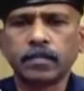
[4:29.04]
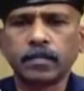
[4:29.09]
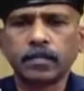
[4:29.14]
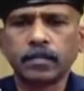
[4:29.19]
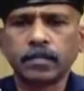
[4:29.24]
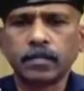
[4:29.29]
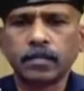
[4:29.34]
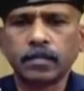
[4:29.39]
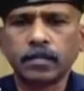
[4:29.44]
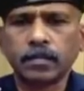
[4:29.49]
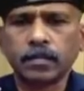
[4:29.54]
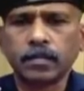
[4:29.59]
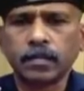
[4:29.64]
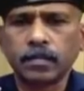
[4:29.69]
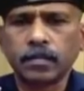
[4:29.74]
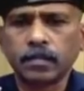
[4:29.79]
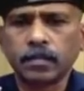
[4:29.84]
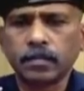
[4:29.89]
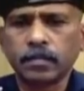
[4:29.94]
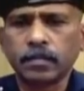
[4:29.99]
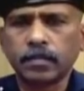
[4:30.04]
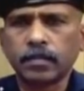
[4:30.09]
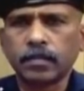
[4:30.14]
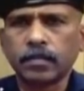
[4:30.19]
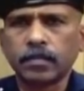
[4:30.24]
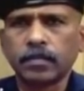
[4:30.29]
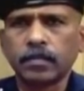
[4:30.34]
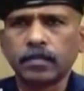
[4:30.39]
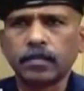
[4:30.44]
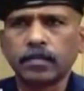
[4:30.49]

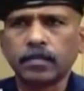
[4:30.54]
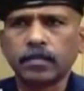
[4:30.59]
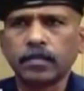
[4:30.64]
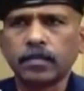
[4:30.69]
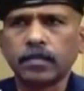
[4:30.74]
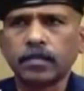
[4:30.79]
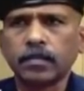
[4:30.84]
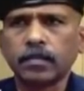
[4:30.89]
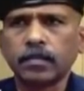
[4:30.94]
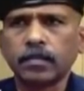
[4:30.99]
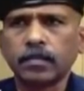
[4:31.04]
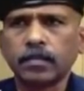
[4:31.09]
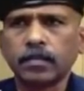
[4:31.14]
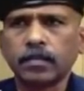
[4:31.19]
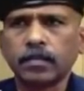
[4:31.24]
The person shown says nothing.